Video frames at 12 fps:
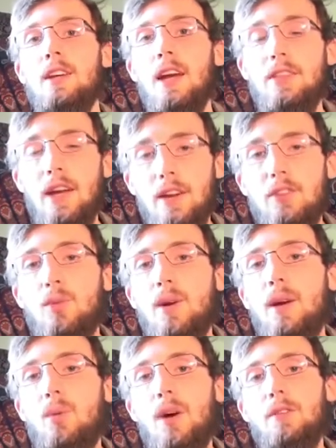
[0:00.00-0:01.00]
And that is what
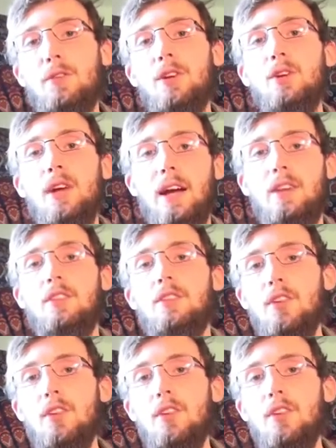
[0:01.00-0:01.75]
I want for you guys.